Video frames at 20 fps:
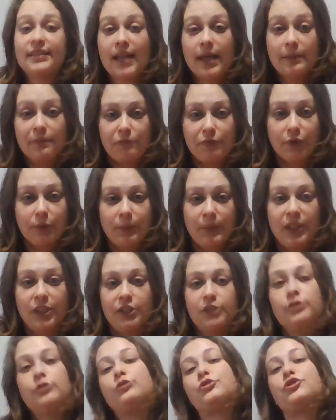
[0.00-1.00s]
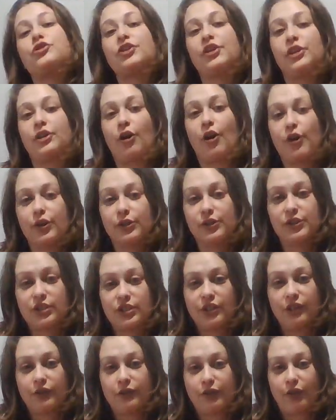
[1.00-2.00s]
time, for me, usually a card is
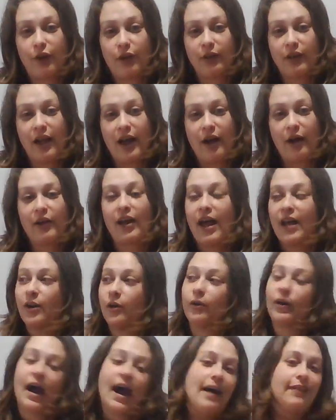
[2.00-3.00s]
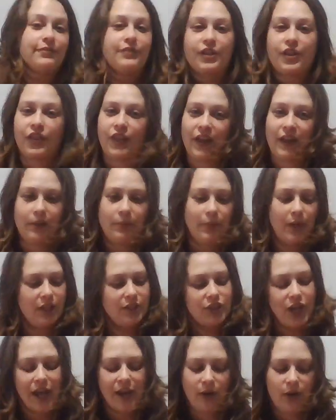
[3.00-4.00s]
going to fall out. I don't have to think much.
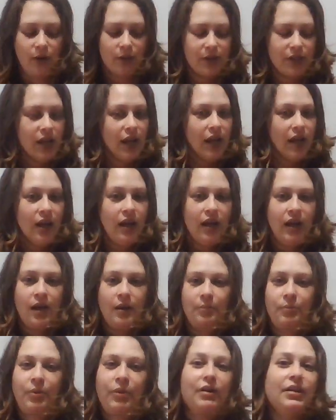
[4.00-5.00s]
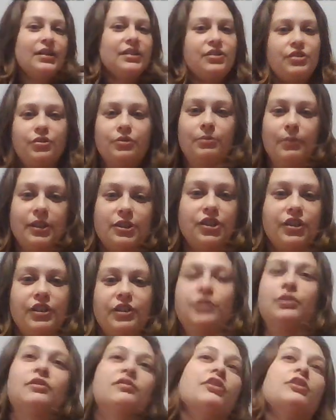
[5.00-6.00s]
I don't put too much in the
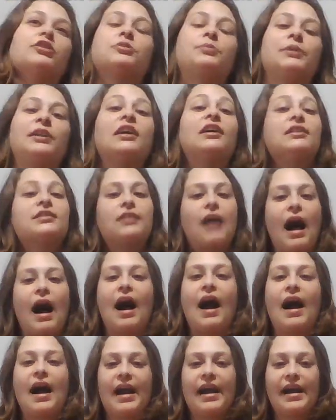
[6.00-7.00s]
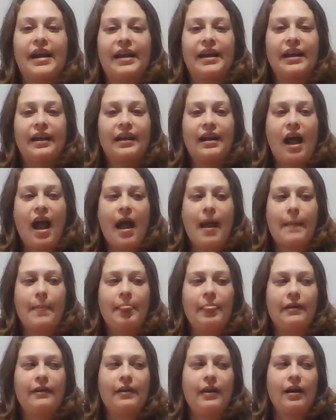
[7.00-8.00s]
universe because I
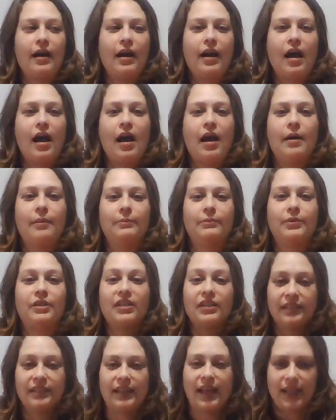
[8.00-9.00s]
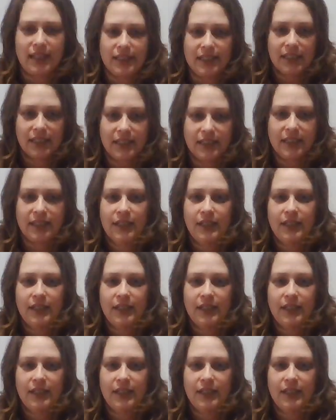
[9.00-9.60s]
am connected.